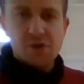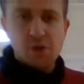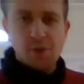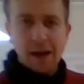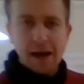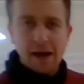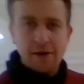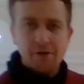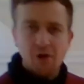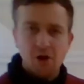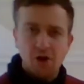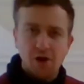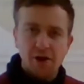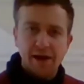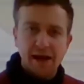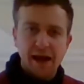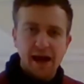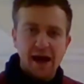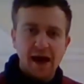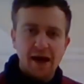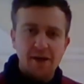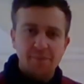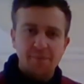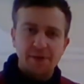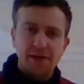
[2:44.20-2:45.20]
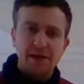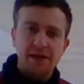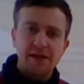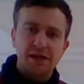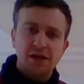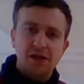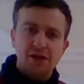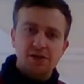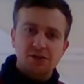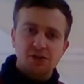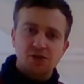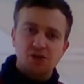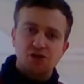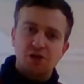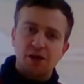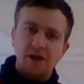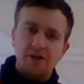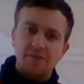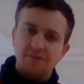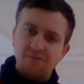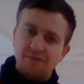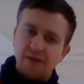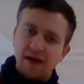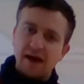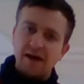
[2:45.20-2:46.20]
you are on carpet, so try
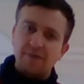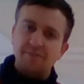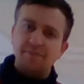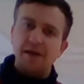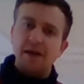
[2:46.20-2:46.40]
and find